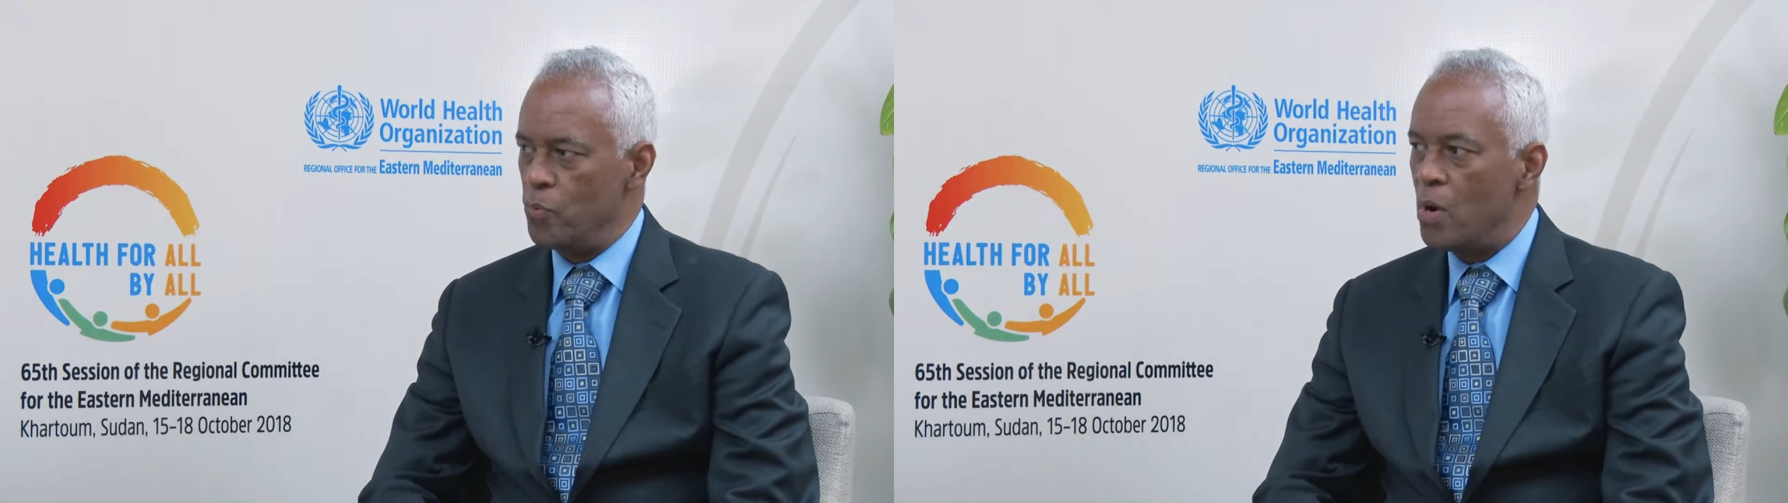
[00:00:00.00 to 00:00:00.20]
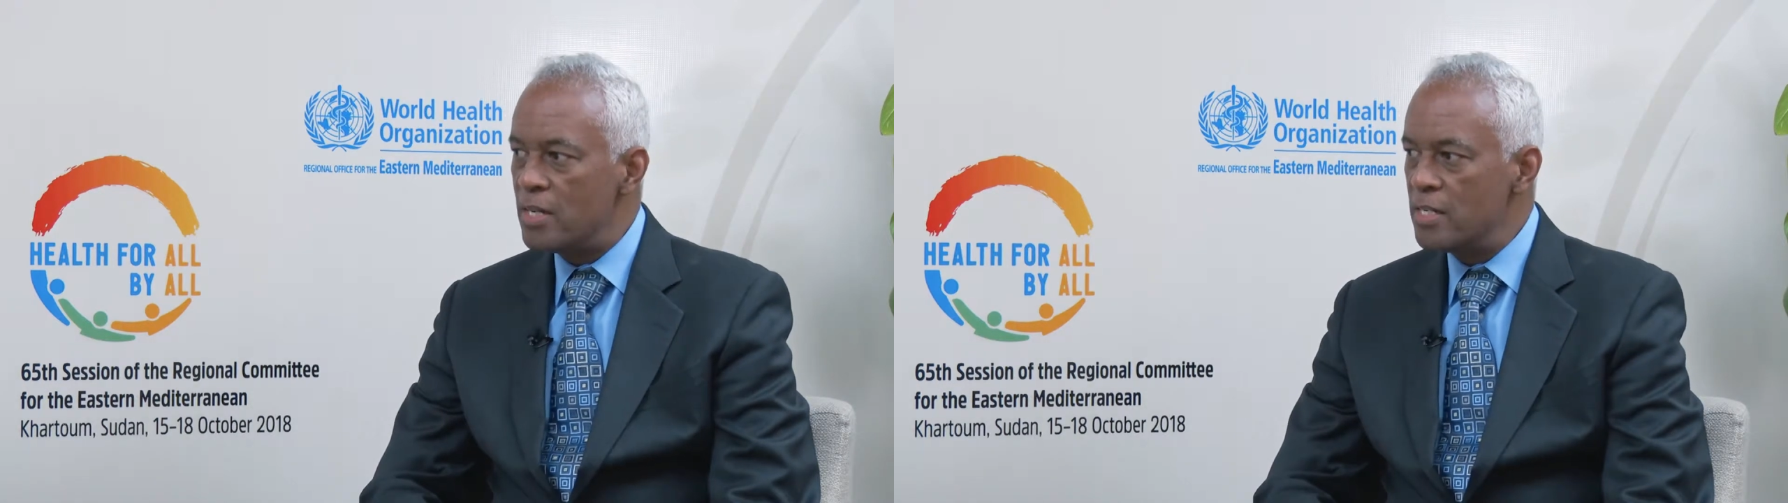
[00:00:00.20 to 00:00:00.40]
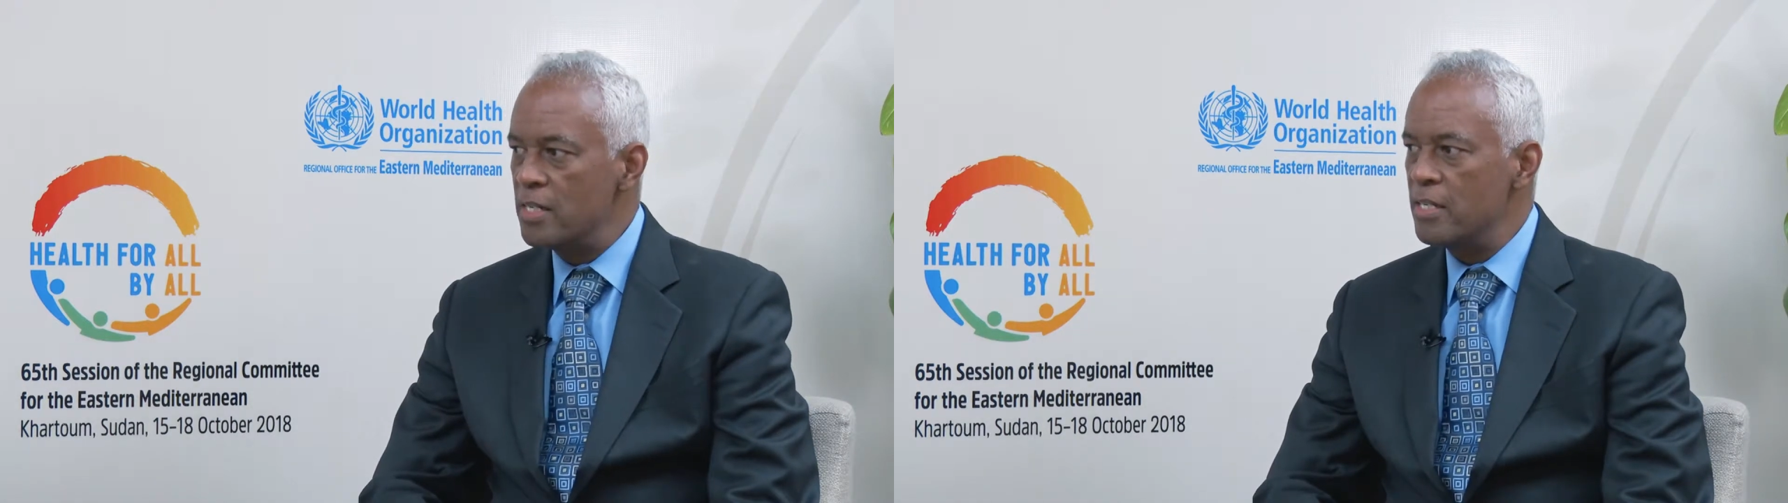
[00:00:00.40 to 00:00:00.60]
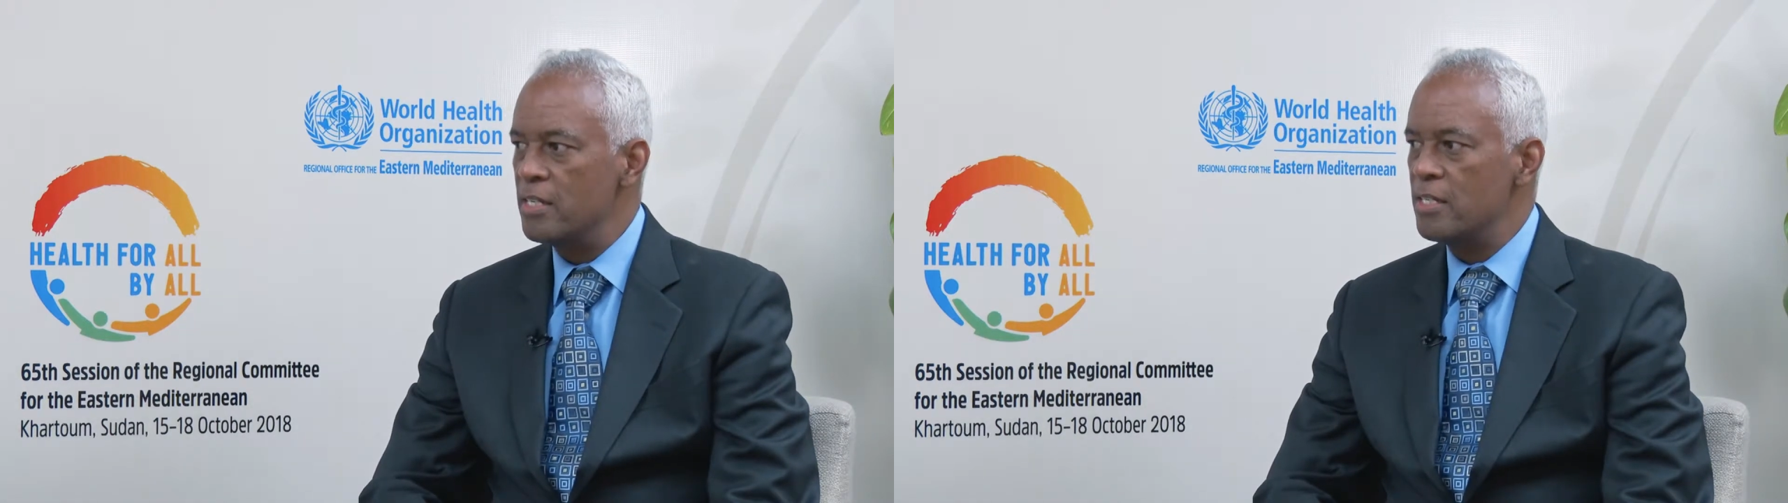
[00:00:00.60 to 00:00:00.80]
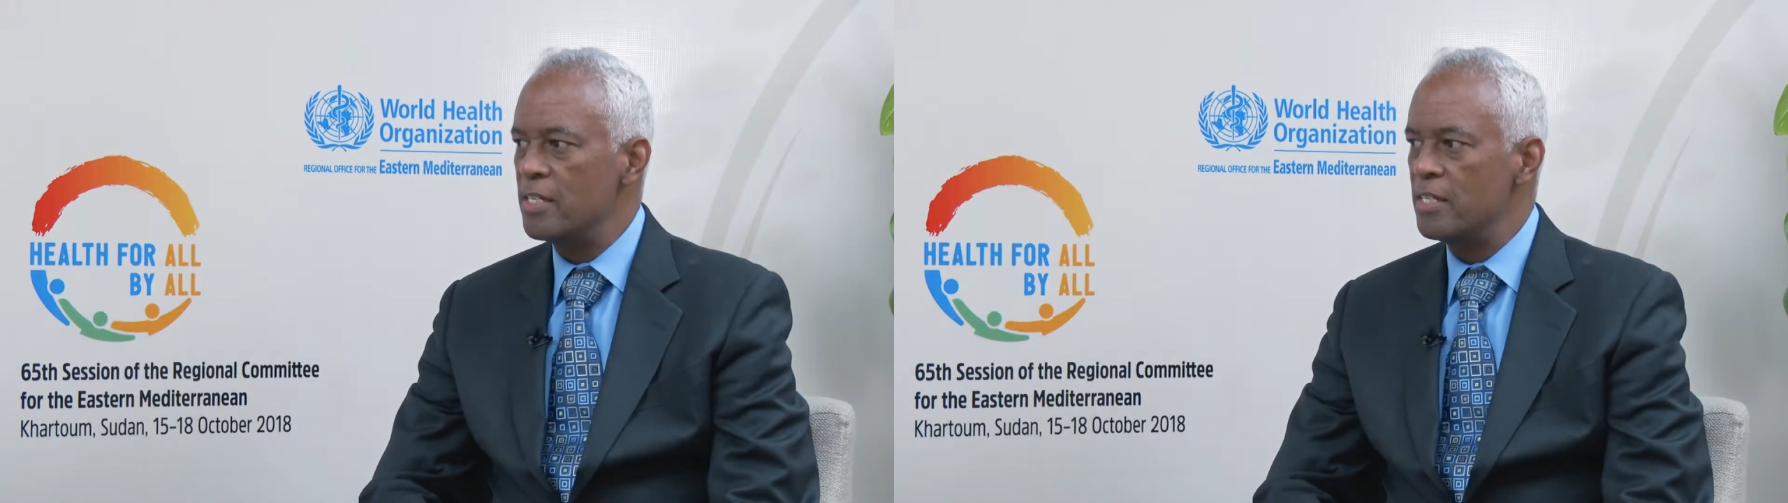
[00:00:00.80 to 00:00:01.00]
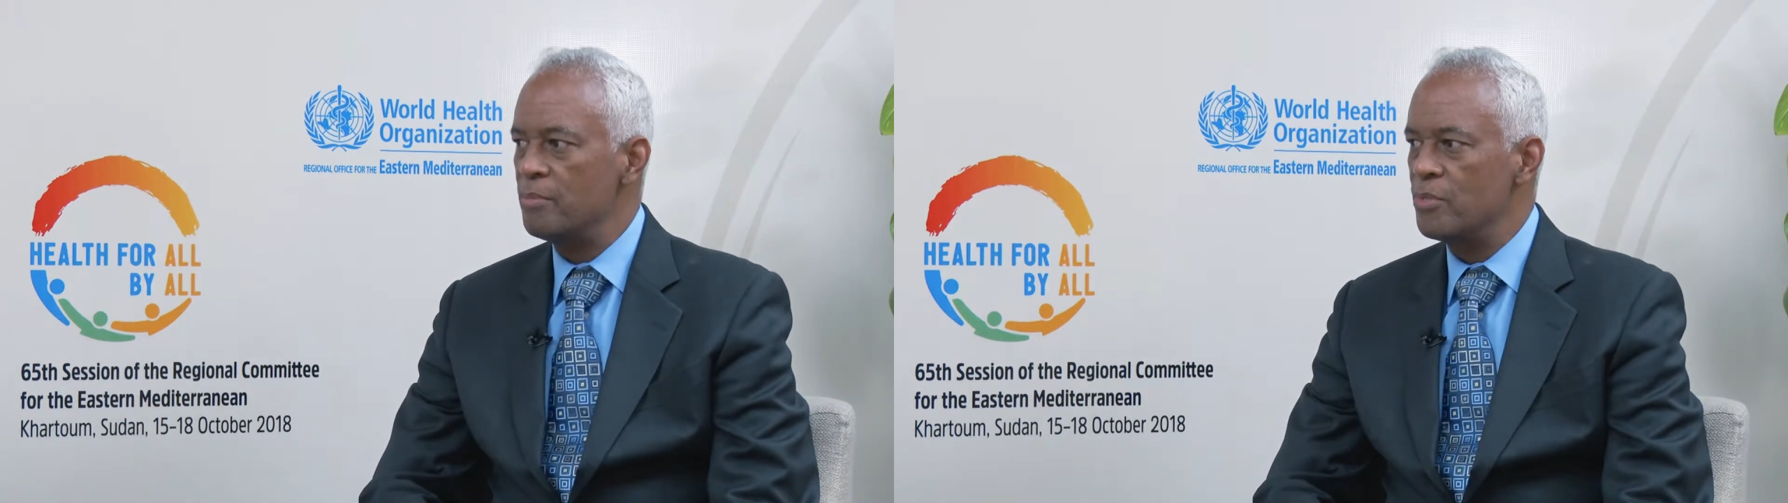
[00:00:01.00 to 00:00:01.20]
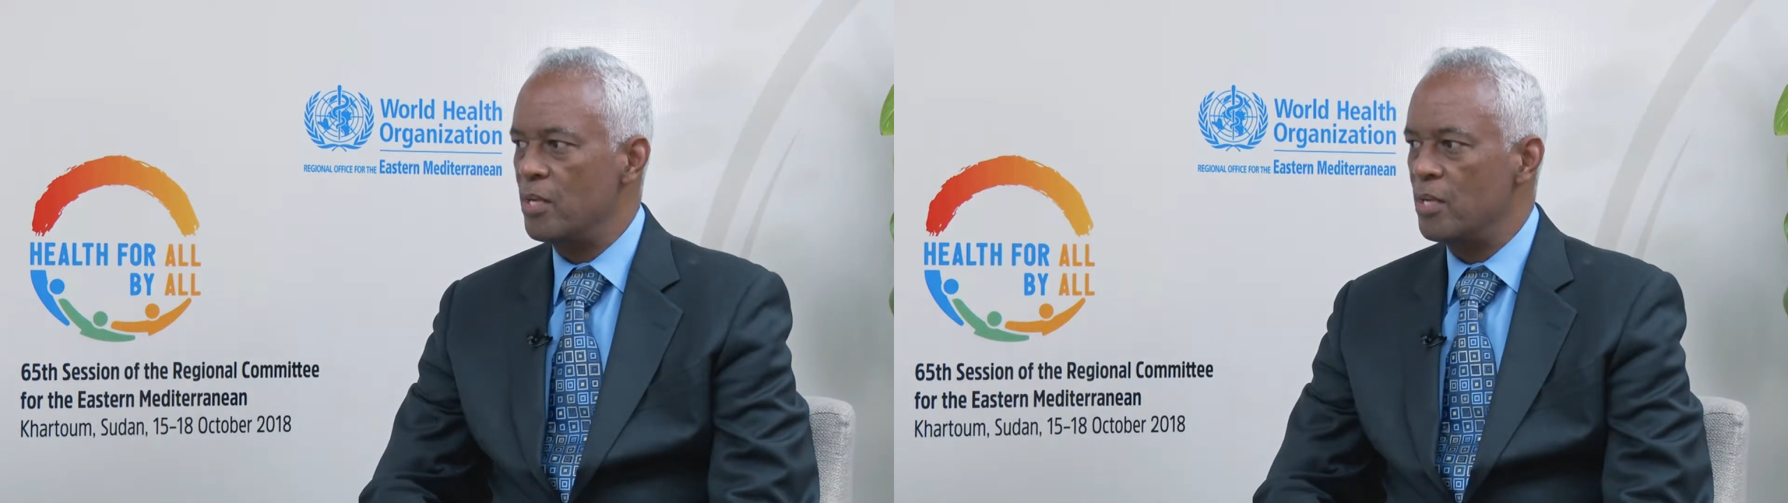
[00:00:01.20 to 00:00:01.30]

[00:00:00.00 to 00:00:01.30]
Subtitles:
One, in terms